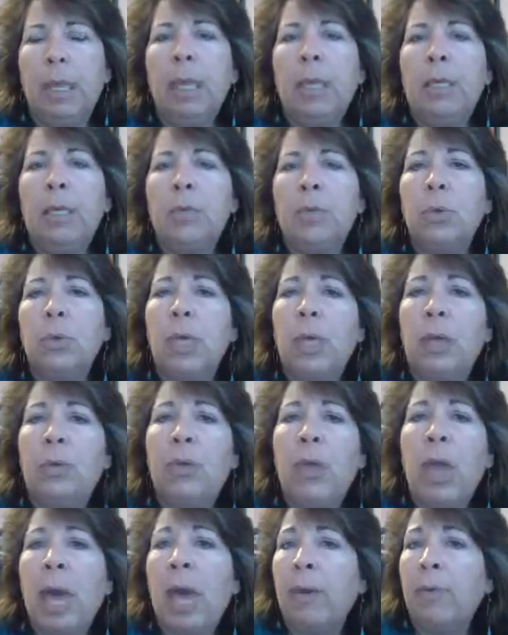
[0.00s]
So again,
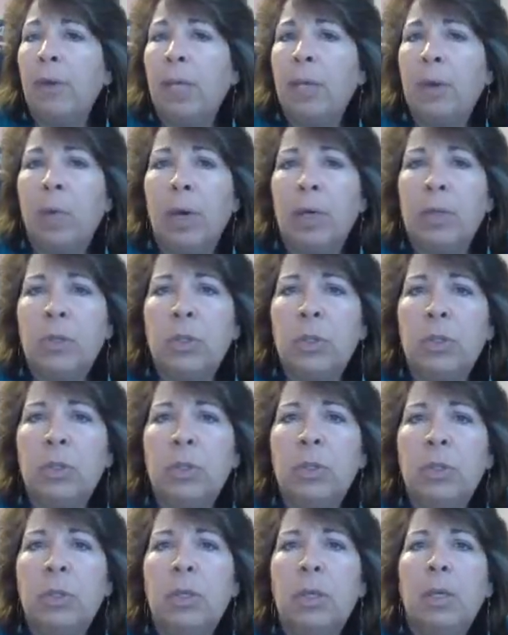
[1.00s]
if you have any
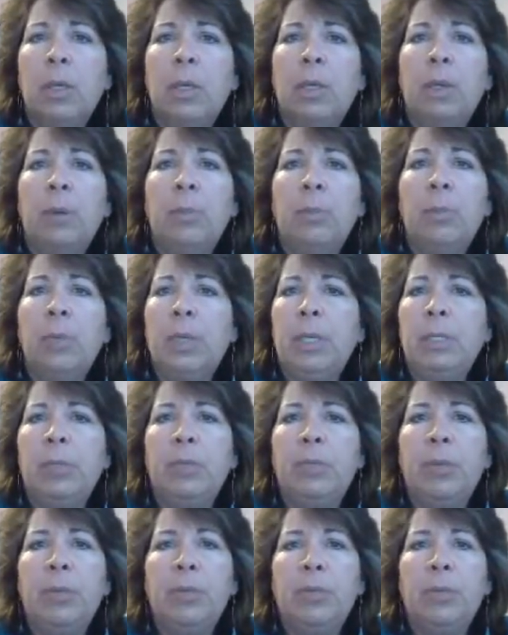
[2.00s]
questions,
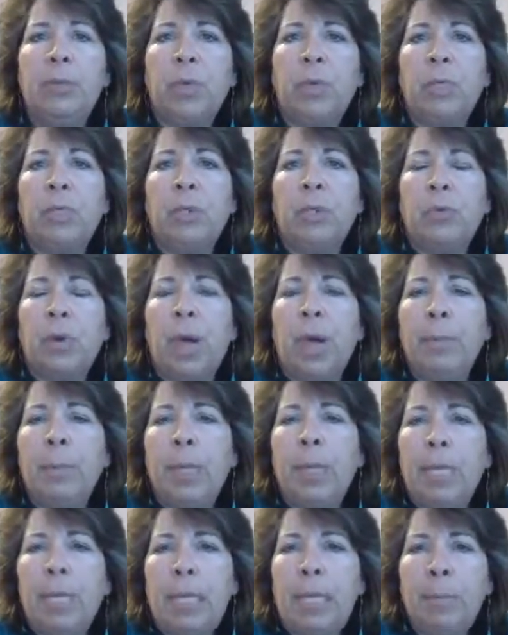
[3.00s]
please feel free to drop
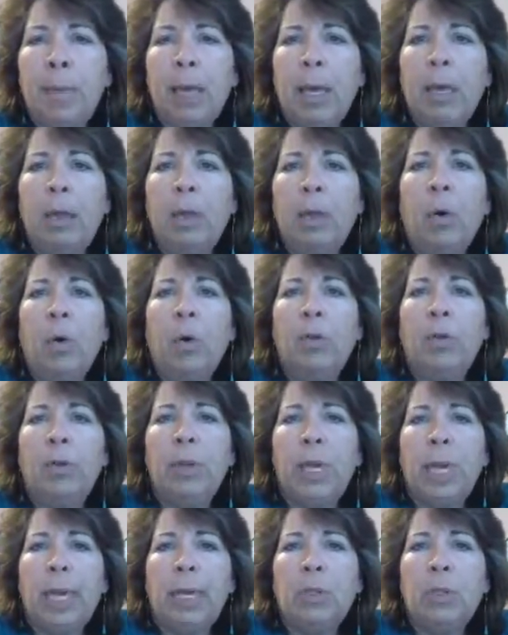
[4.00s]
me an email, or if
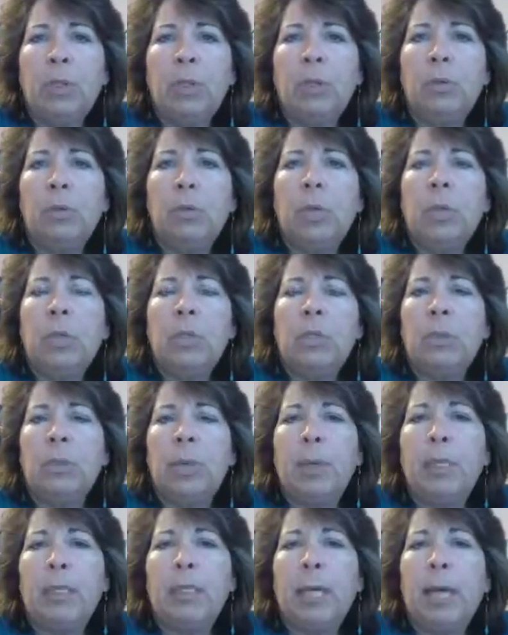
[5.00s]
you'd like to
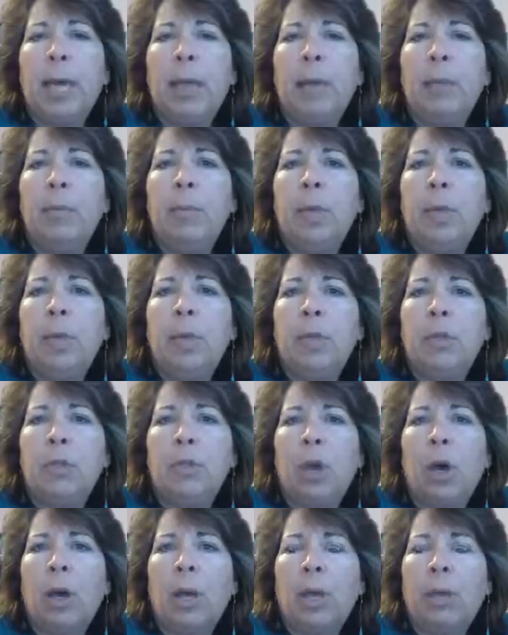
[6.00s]
spend time and
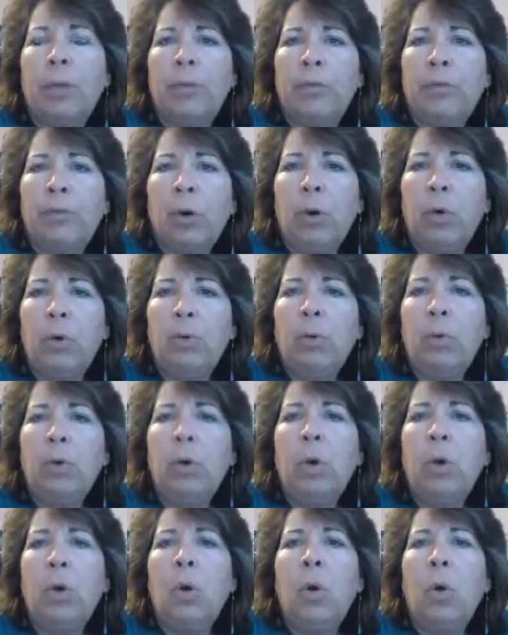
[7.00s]
talk on the
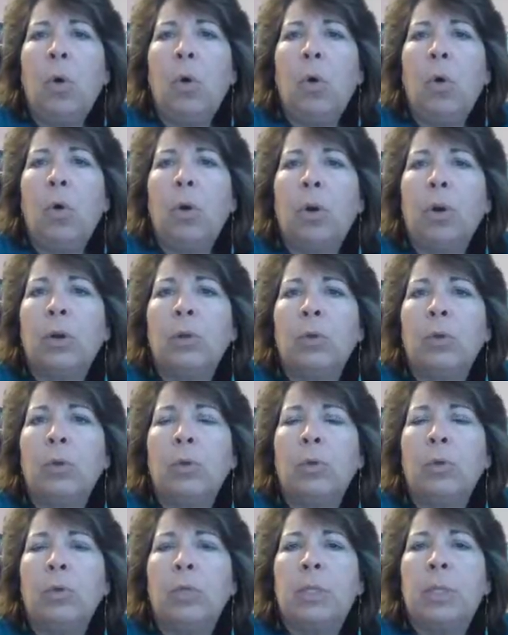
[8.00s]
phone or
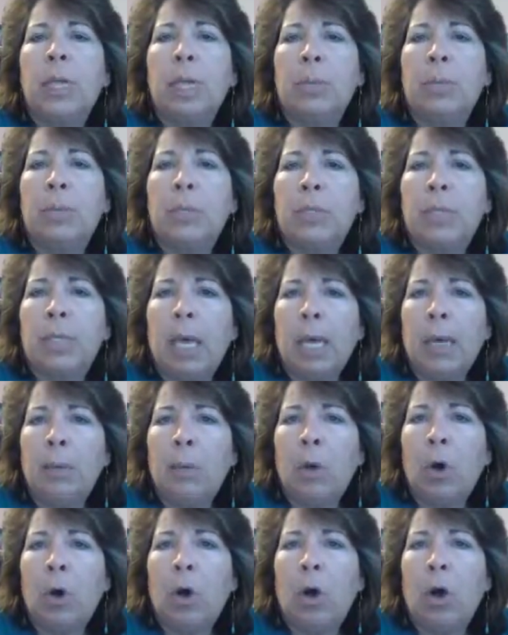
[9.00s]
to set up a
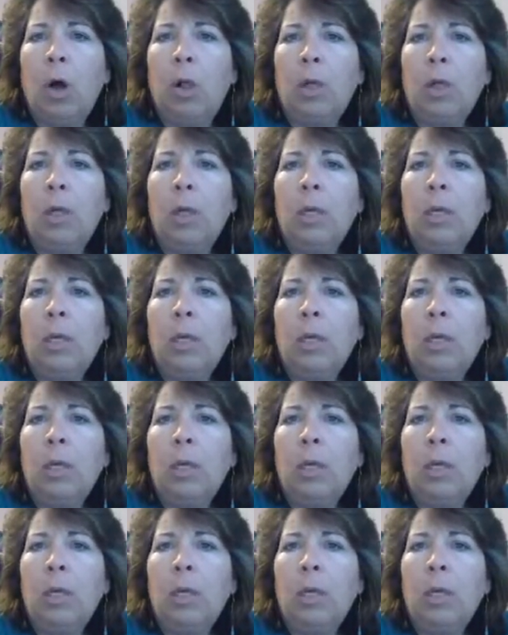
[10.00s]
Skype call,